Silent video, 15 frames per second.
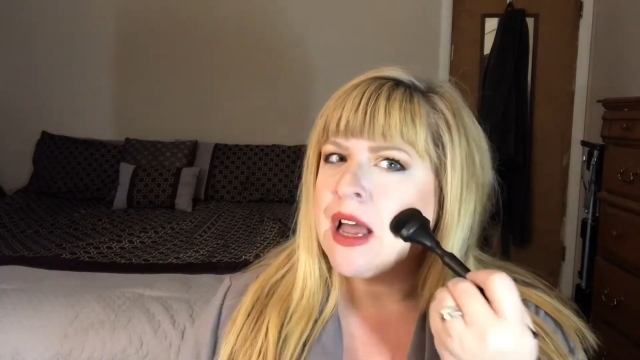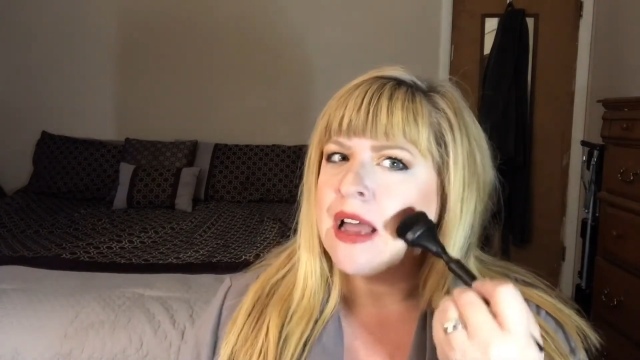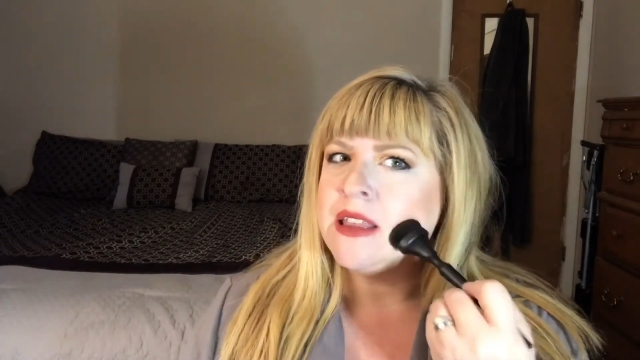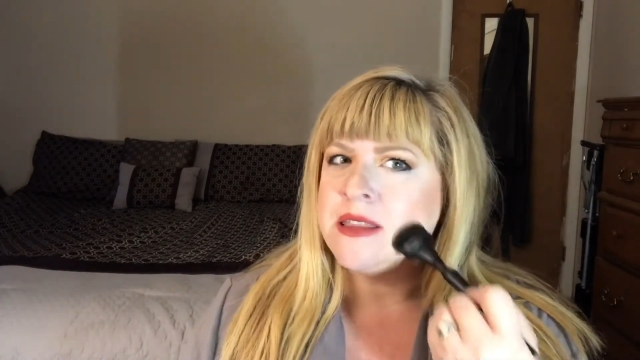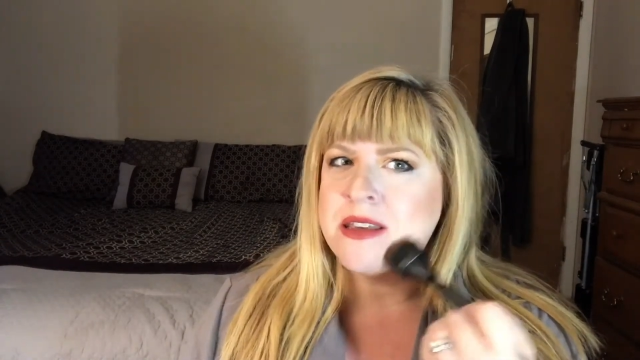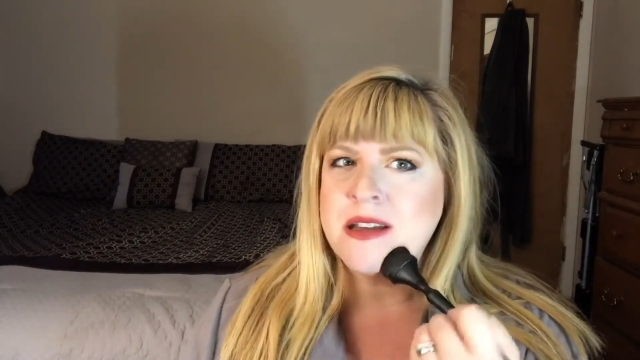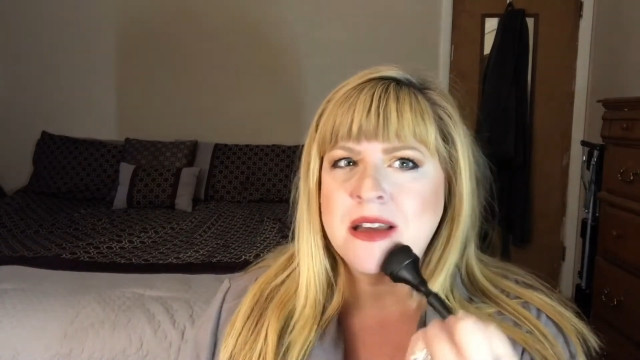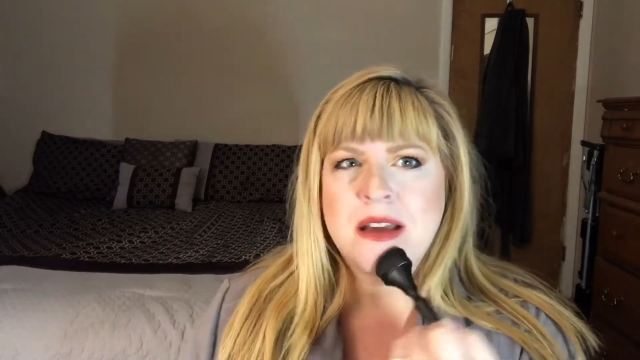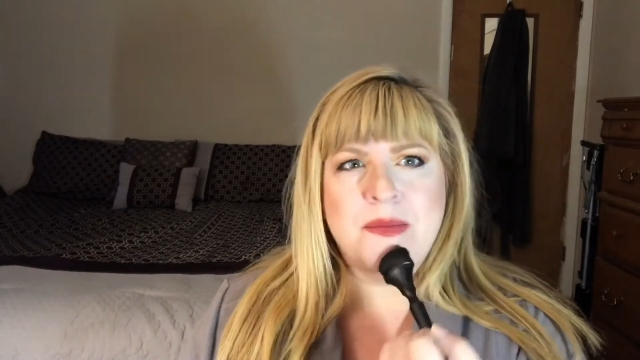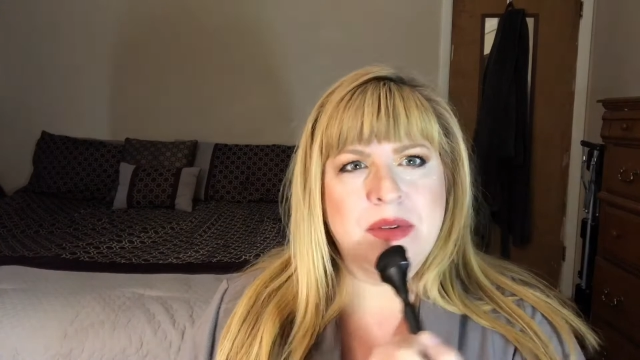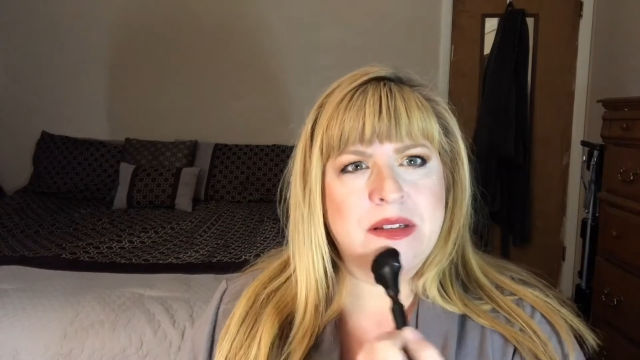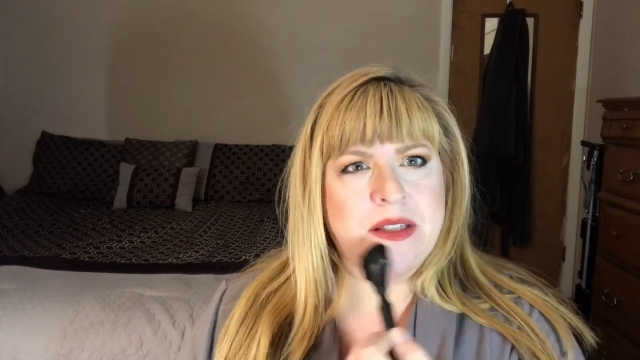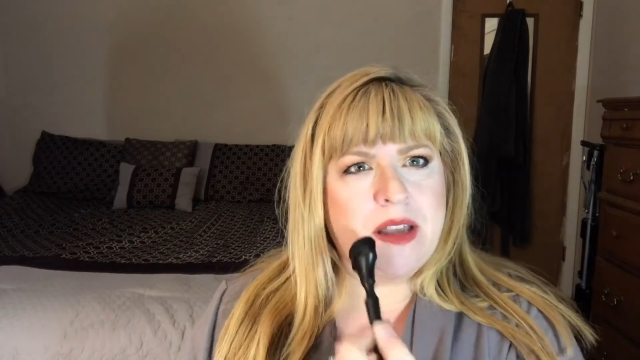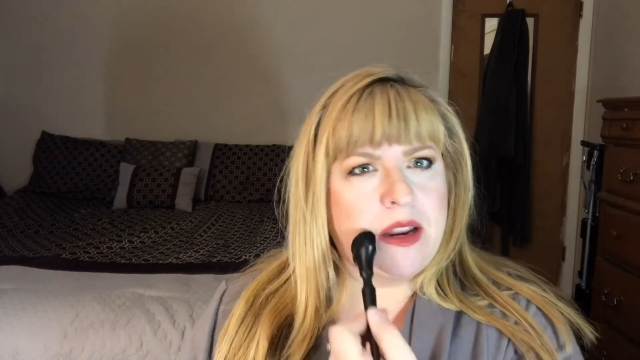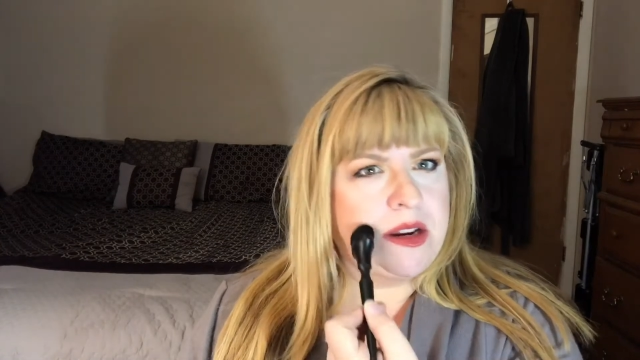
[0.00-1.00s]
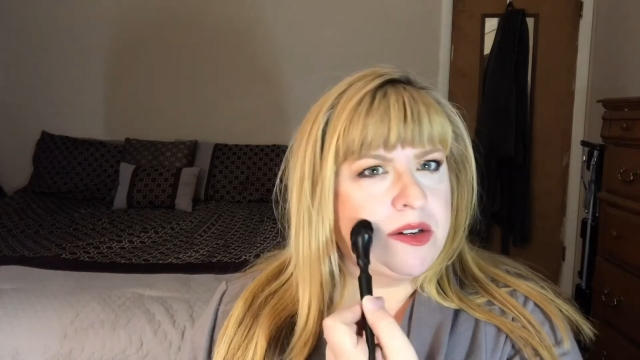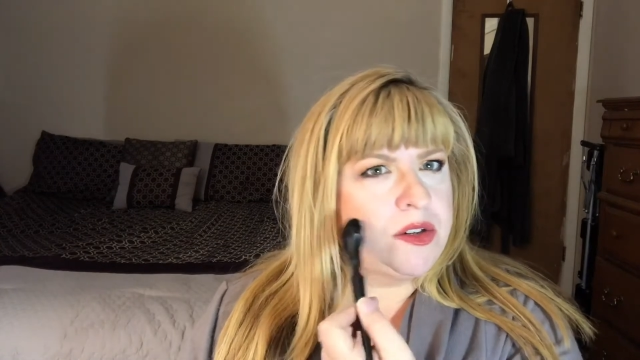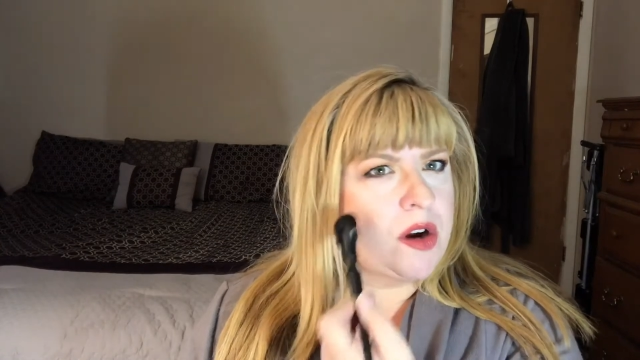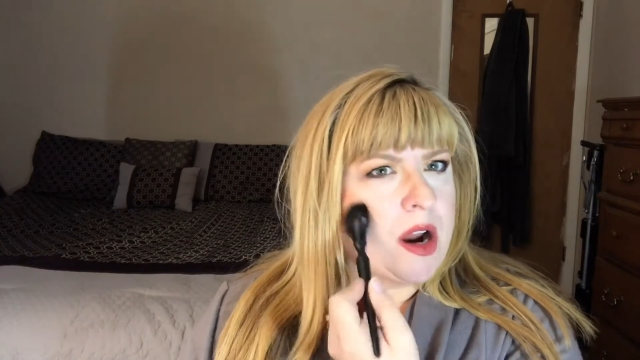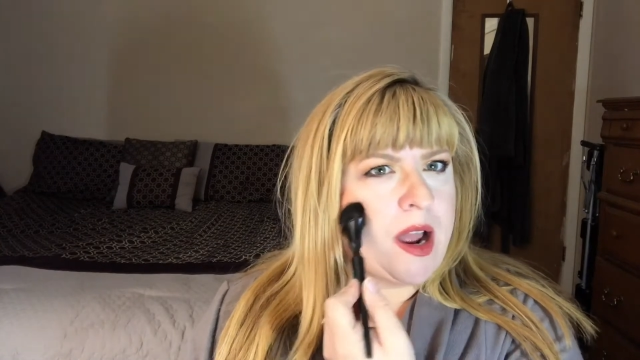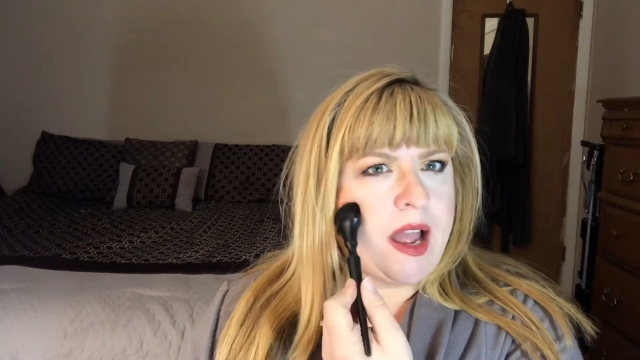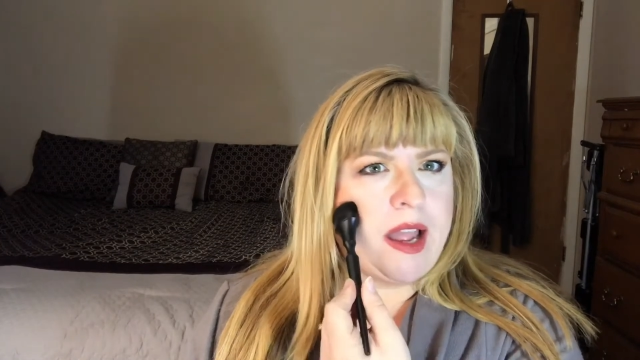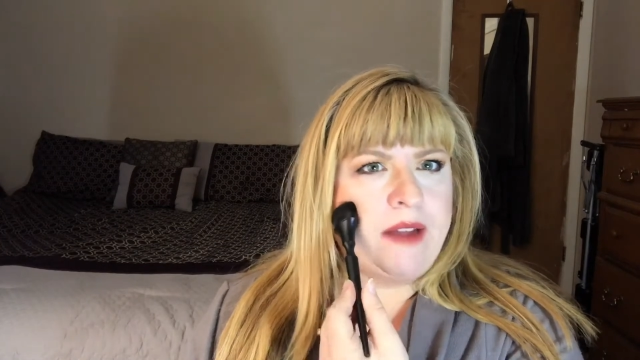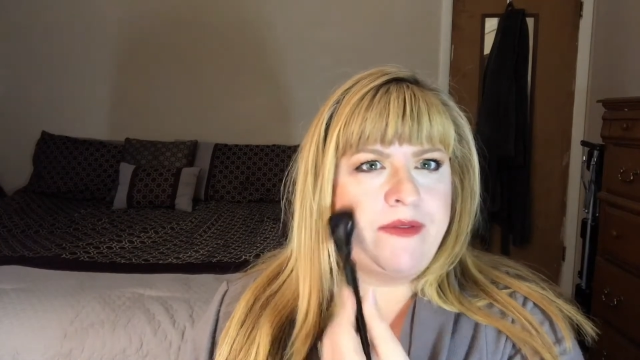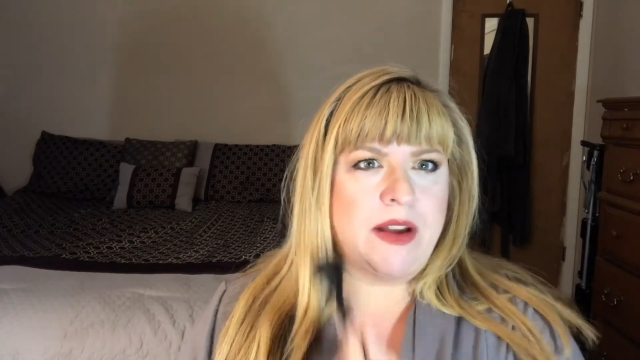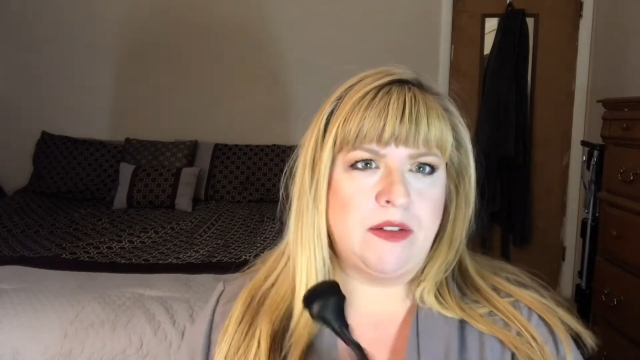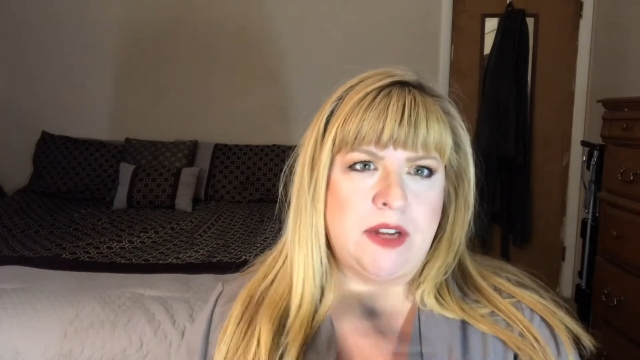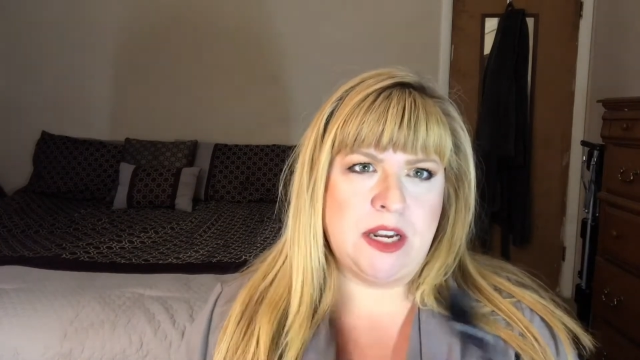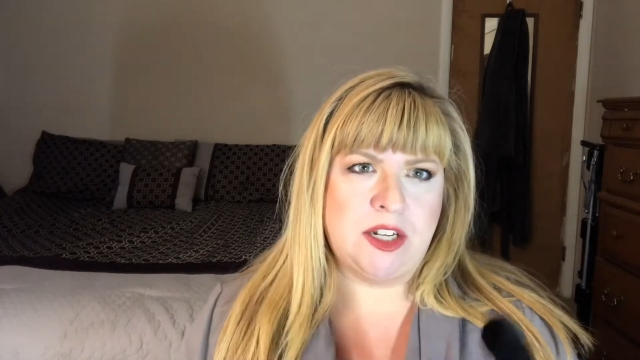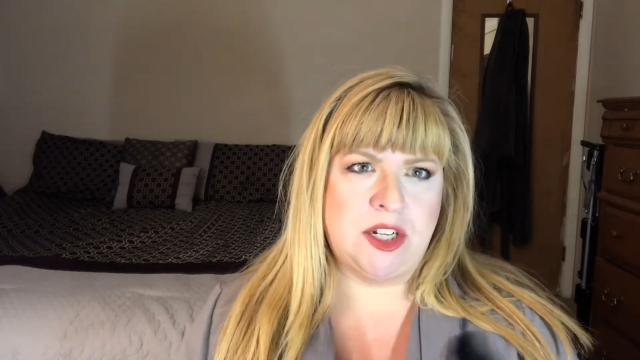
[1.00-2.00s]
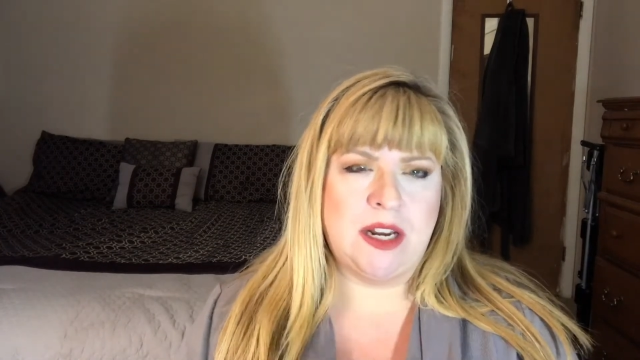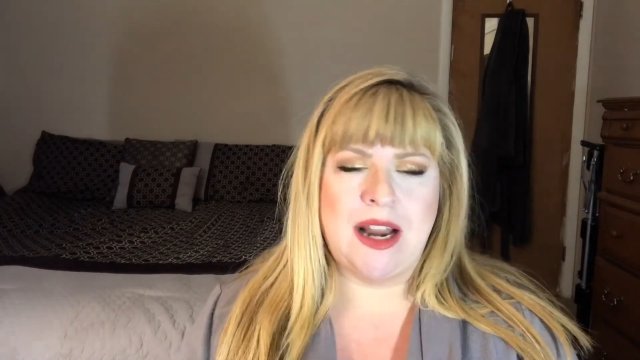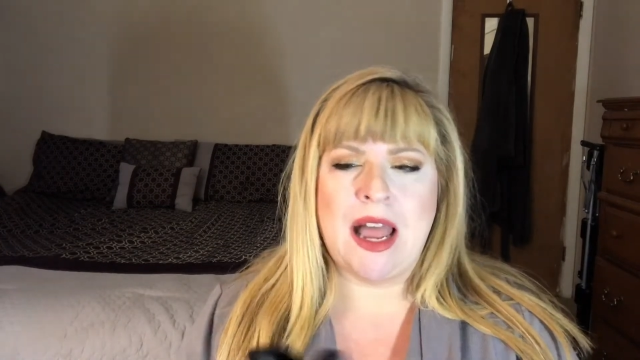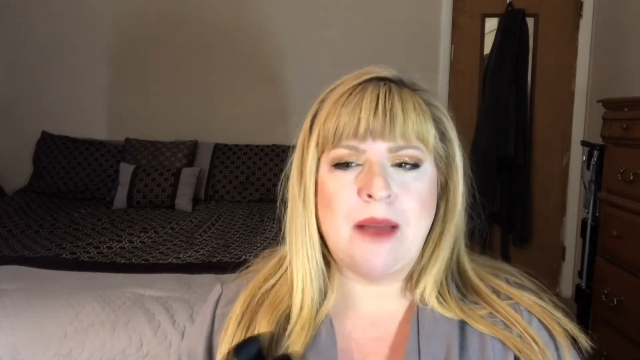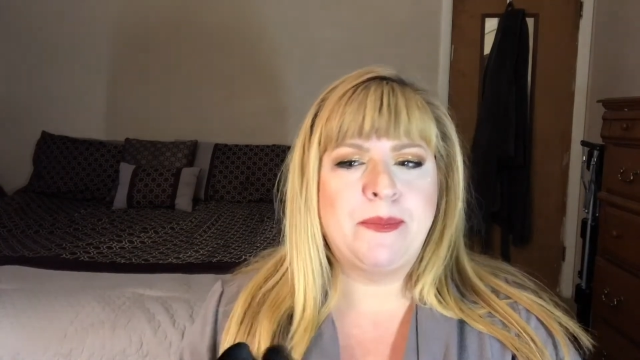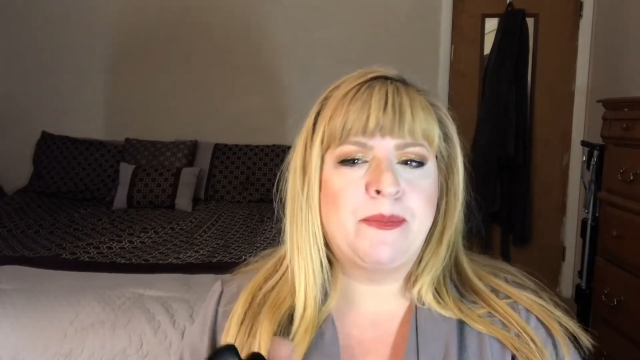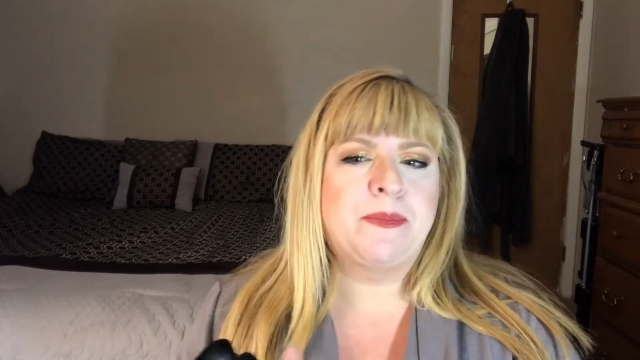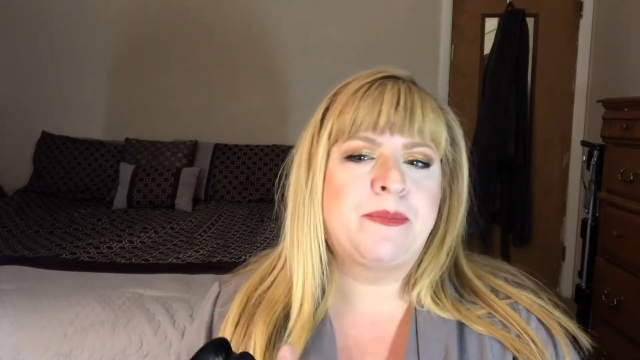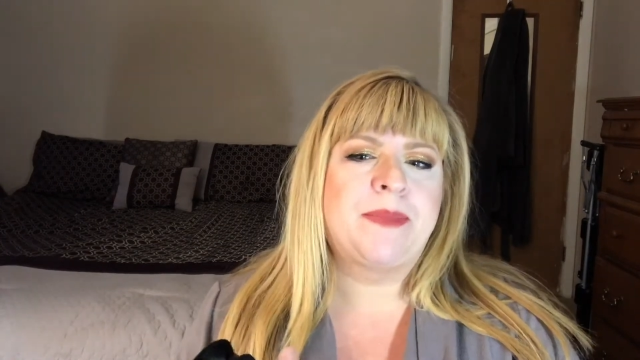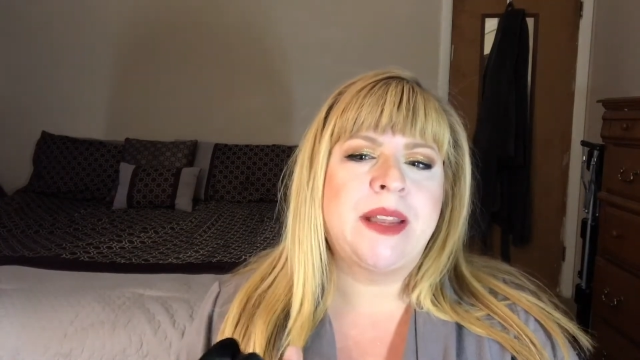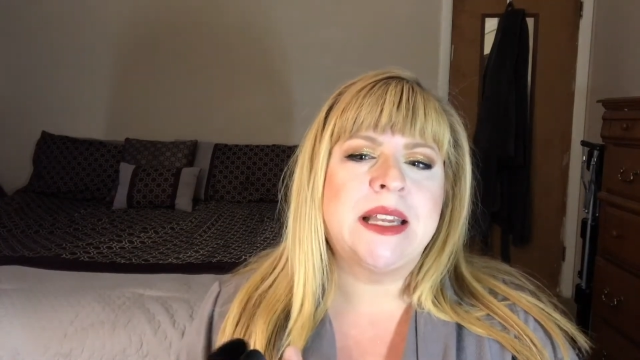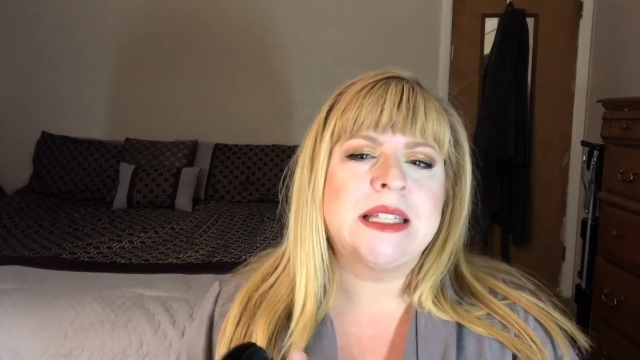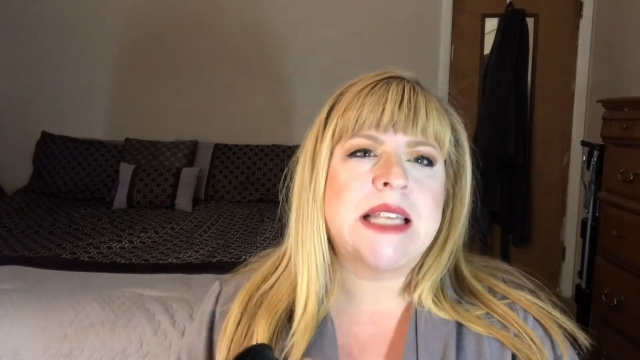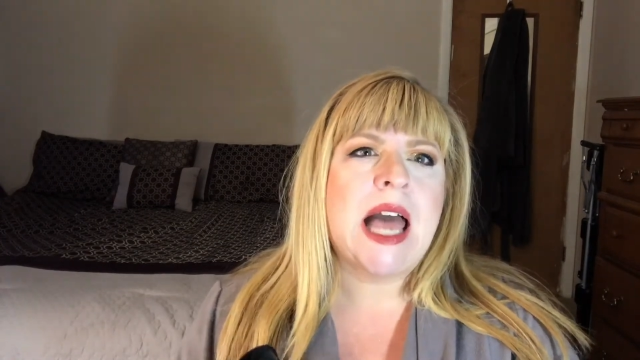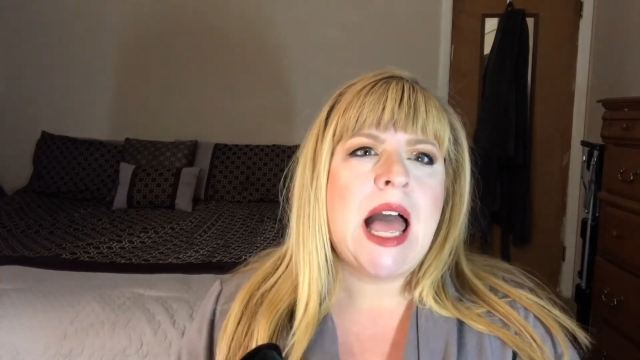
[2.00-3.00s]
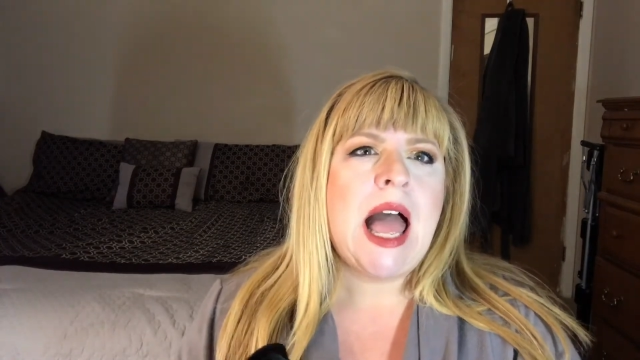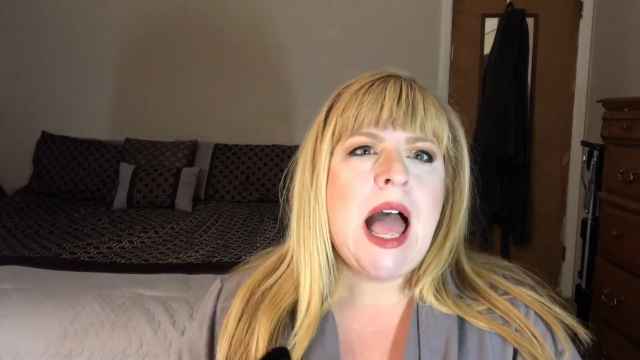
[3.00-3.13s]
I think I'm excited to try foundation because